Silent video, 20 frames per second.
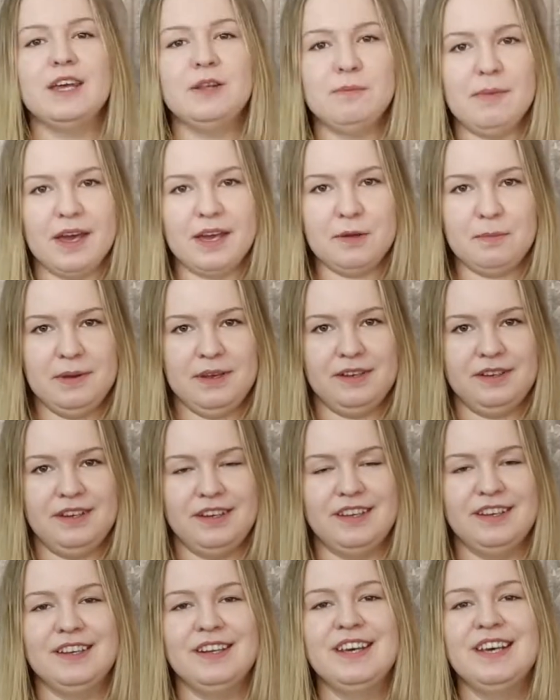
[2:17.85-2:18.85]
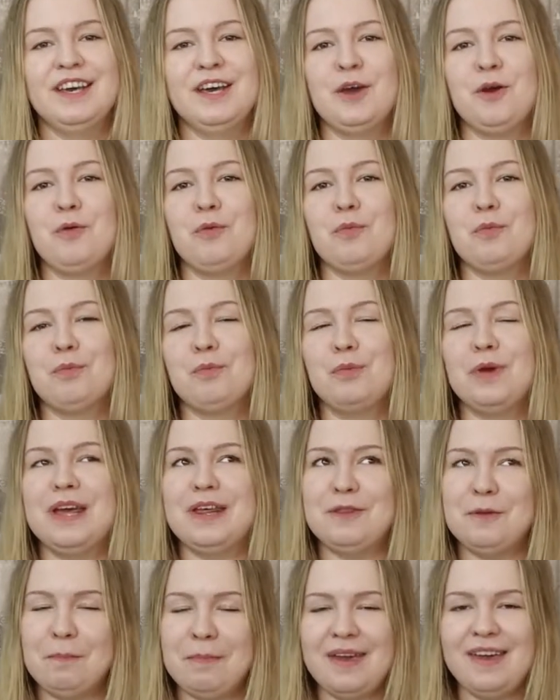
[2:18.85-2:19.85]
In my opinion,
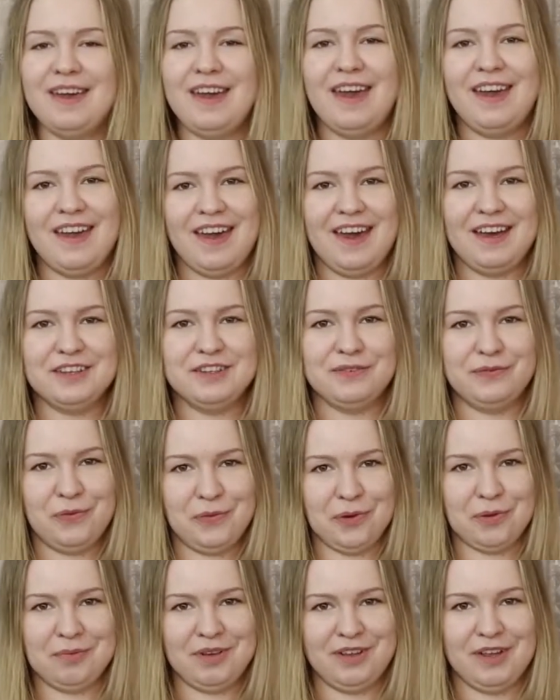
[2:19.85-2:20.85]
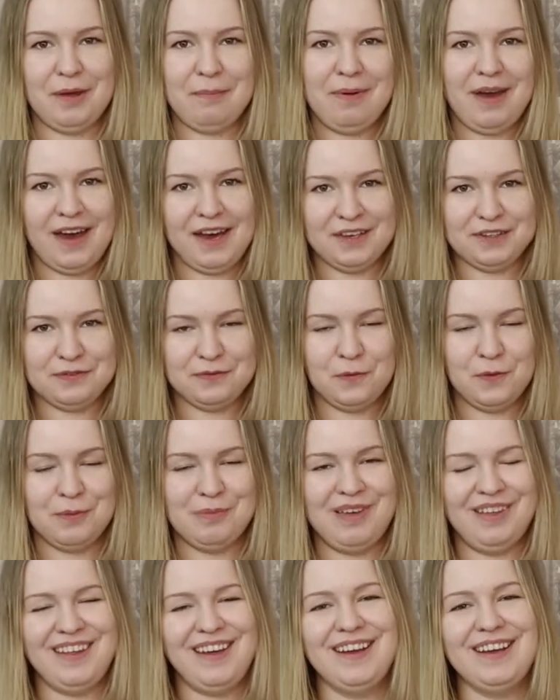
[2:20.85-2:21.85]
in the PAS
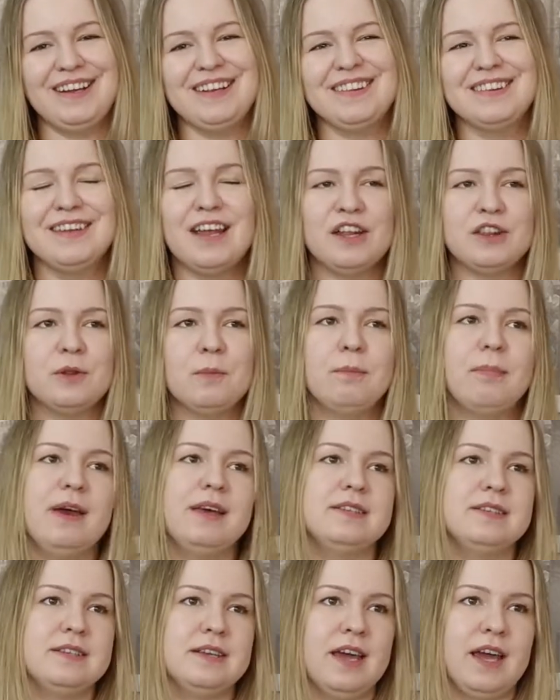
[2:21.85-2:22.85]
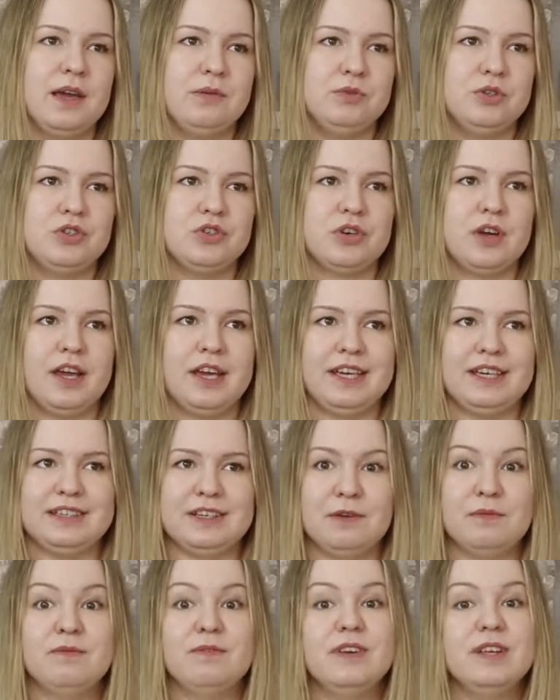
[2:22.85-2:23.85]
formula, it's not the best time to try
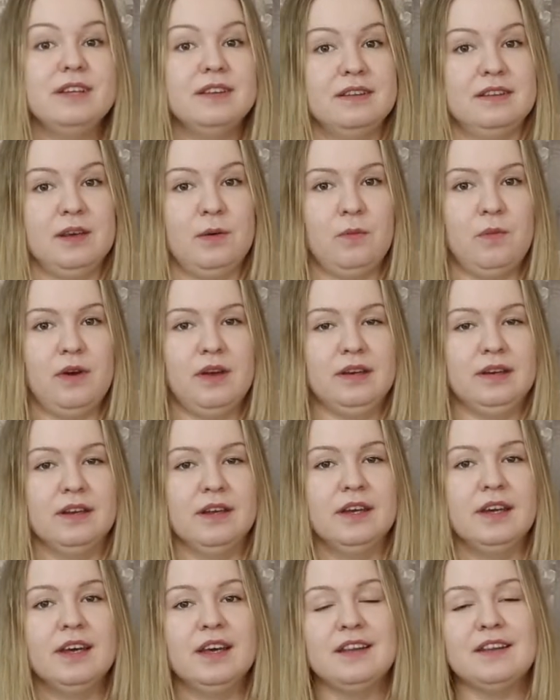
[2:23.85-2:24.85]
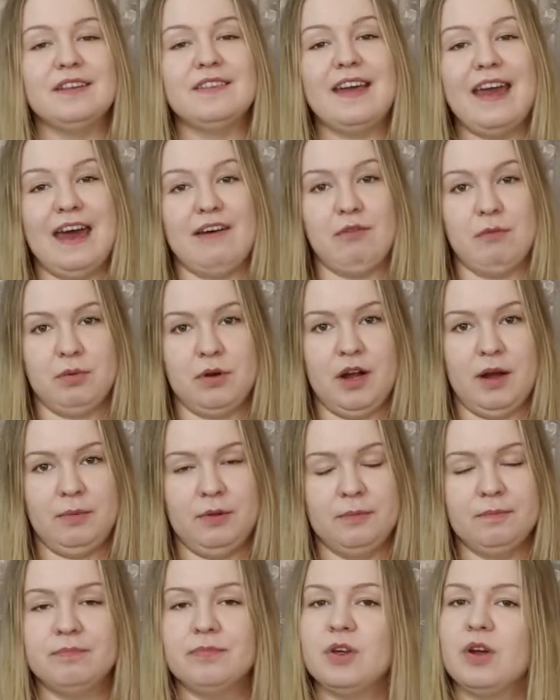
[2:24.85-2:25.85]
and convince someone that they have a problem.